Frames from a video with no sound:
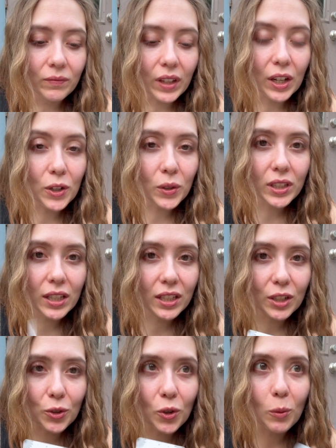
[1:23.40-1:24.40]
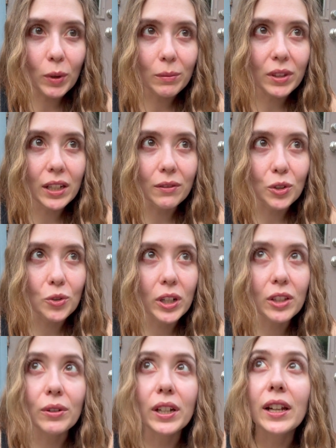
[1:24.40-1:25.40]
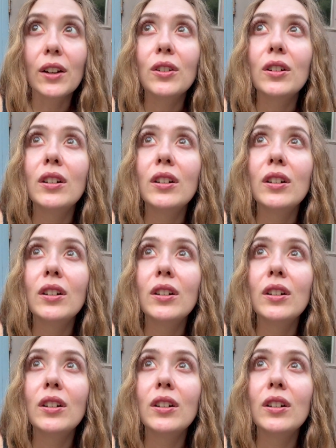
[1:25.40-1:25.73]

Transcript: i know it says control but i'm thinking of strength right now